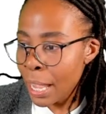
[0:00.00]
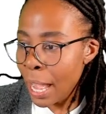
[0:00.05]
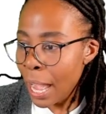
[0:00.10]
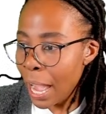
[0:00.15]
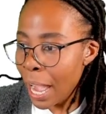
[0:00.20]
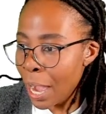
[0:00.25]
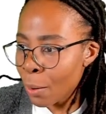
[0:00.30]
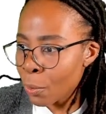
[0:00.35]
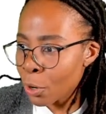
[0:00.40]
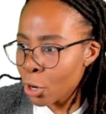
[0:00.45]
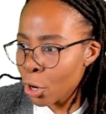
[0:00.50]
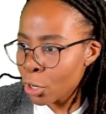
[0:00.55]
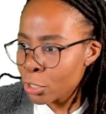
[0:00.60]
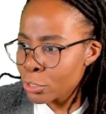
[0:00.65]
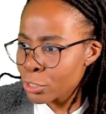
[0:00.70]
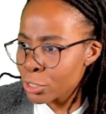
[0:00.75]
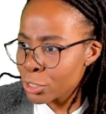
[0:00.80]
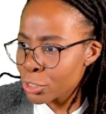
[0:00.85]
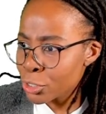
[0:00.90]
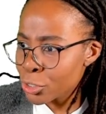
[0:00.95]

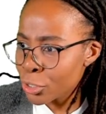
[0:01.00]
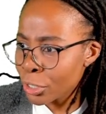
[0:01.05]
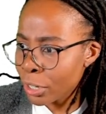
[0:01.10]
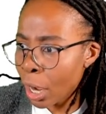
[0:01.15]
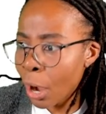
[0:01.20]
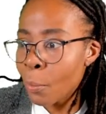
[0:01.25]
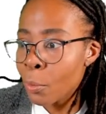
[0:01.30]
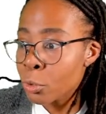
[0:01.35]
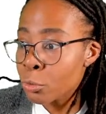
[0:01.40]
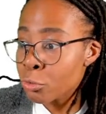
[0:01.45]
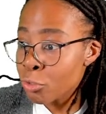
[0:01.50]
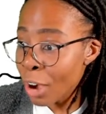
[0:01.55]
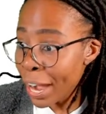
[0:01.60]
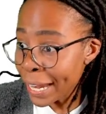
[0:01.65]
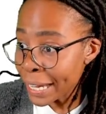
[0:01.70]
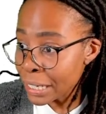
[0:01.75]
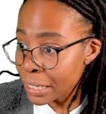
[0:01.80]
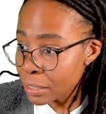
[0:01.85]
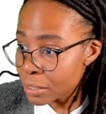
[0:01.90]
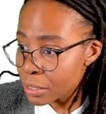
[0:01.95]
Our
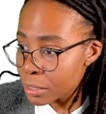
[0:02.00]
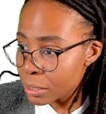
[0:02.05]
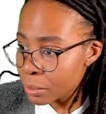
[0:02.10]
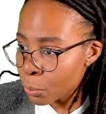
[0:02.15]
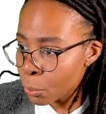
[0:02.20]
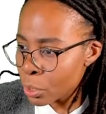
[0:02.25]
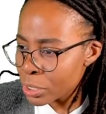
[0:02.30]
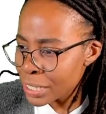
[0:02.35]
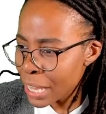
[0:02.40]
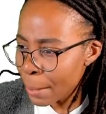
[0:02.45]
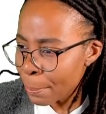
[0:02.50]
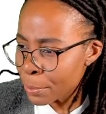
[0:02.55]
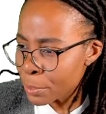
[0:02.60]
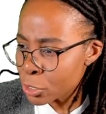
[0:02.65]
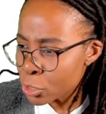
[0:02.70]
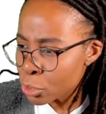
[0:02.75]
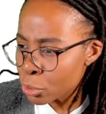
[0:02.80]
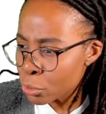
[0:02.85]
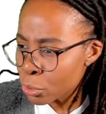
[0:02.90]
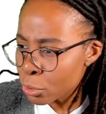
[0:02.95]
rate, what's
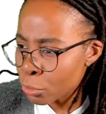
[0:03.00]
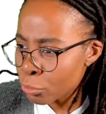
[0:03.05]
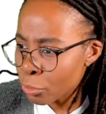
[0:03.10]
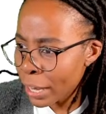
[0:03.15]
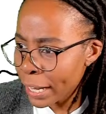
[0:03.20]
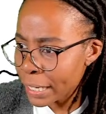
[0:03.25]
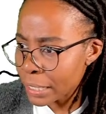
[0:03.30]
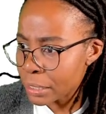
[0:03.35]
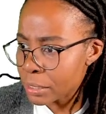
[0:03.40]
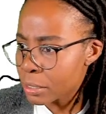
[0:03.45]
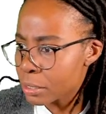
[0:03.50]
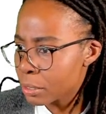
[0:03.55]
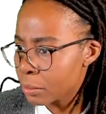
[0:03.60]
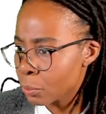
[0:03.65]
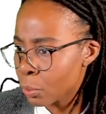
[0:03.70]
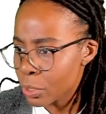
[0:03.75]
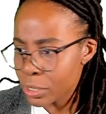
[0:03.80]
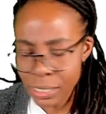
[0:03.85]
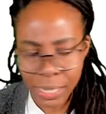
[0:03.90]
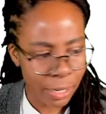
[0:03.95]
happened to the rate?
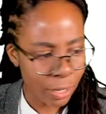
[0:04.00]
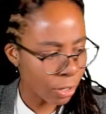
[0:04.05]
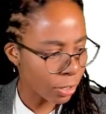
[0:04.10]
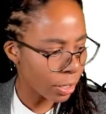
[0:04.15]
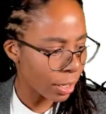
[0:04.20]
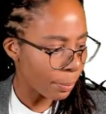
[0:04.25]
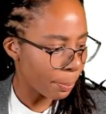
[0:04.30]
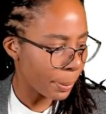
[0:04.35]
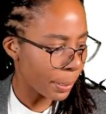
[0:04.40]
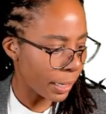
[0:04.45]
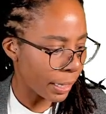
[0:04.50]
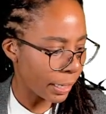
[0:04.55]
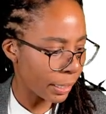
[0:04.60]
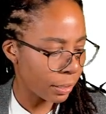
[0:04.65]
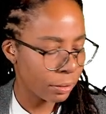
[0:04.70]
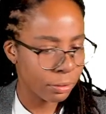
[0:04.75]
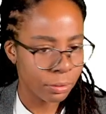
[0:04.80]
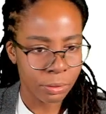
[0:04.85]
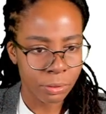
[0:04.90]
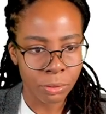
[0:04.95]
What's that gone up by?
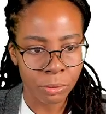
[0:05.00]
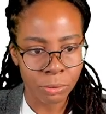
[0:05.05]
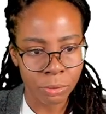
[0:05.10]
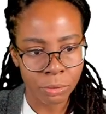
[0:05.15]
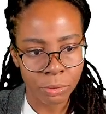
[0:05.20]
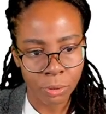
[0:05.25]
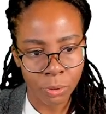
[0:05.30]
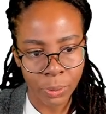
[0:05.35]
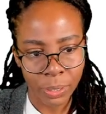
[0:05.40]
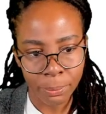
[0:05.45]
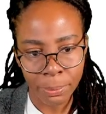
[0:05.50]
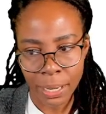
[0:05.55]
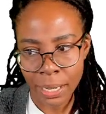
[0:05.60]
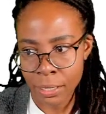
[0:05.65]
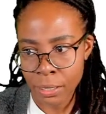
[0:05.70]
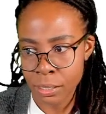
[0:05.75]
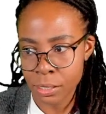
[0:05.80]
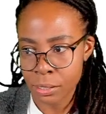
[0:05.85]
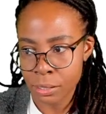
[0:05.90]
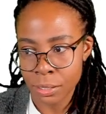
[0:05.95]
Oh, quick
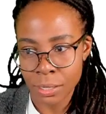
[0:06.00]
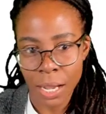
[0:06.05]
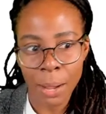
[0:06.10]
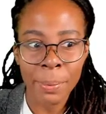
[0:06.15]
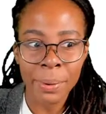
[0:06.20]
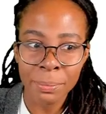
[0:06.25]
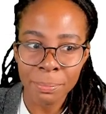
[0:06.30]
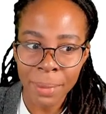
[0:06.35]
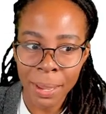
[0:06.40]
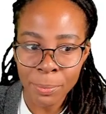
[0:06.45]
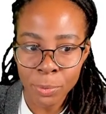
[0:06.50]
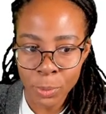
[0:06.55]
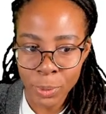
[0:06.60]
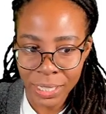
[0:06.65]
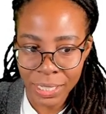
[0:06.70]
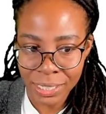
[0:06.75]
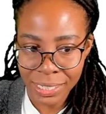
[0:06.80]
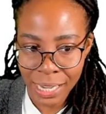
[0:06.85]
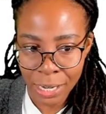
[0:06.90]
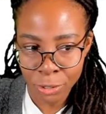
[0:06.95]
maths. I mean, maybe we
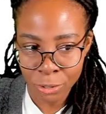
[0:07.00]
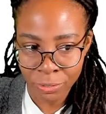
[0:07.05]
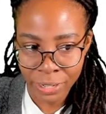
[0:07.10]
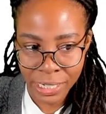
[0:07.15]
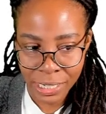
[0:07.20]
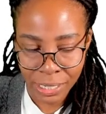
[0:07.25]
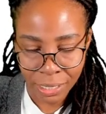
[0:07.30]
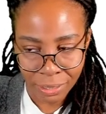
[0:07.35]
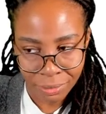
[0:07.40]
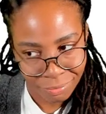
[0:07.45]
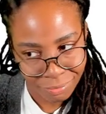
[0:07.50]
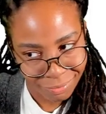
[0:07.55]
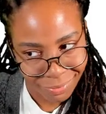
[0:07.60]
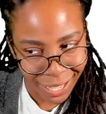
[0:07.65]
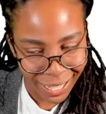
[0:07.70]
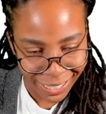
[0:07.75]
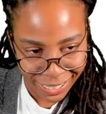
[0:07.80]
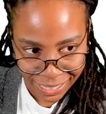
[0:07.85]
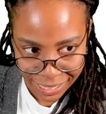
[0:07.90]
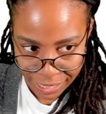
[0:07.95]
can tell already.
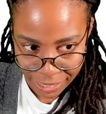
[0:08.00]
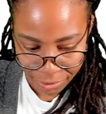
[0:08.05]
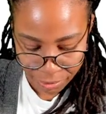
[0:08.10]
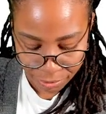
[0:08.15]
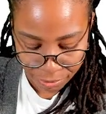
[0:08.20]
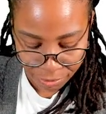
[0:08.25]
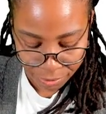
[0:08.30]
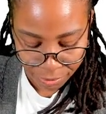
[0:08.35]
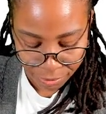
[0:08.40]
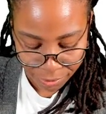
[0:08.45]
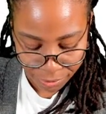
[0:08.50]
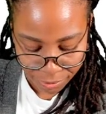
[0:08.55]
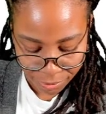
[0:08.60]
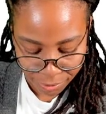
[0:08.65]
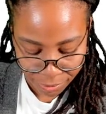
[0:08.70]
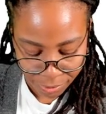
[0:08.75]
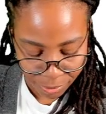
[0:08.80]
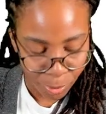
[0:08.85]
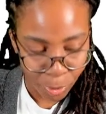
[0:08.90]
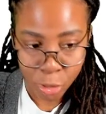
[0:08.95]
I can tell.
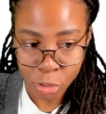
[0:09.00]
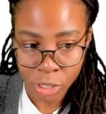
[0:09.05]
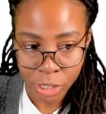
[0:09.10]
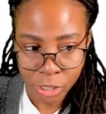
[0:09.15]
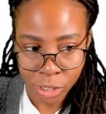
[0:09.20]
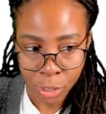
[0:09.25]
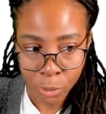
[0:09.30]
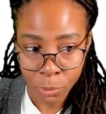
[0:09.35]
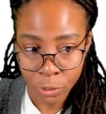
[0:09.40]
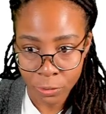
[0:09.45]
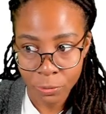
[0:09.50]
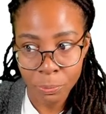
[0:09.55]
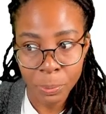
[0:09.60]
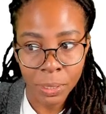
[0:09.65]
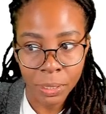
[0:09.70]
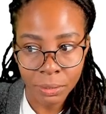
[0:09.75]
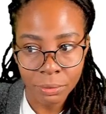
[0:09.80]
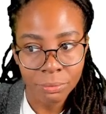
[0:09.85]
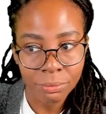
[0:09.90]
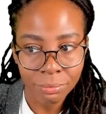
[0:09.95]
I'm not trying to show off,
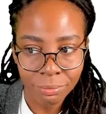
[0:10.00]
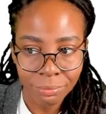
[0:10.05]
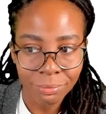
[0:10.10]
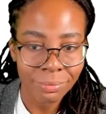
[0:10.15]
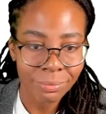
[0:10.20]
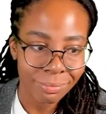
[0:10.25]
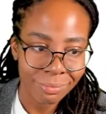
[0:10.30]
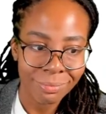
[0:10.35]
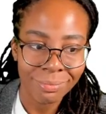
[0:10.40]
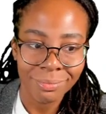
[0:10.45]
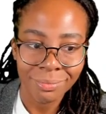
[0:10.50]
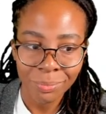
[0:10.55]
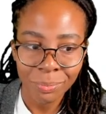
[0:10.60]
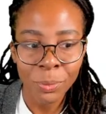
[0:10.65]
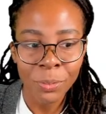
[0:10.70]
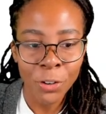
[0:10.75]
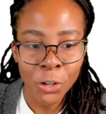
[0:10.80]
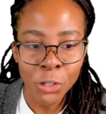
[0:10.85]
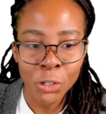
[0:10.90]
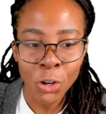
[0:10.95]
but
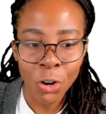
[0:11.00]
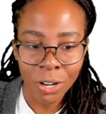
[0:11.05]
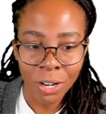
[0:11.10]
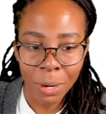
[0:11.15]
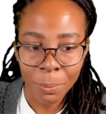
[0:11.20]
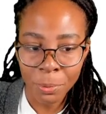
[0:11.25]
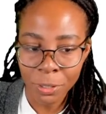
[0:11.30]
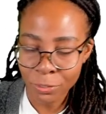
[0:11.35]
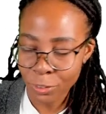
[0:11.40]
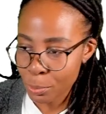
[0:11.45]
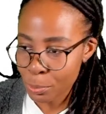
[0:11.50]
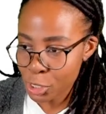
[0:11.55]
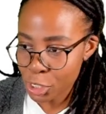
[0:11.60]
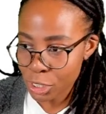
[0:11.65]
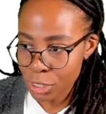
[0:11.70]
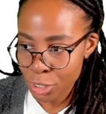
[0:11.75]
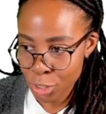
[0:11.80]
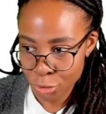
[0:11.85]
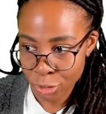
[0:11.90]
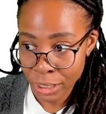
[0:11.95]
we've only got a couple of
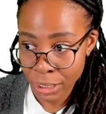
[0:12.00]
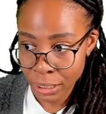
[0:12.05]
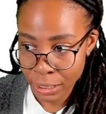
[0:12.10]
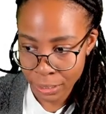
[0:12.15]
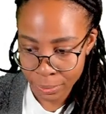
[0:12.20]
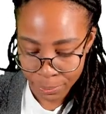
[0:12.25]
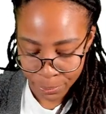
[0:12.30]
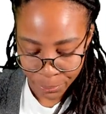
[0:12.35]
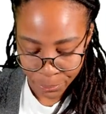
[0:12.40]
options, really.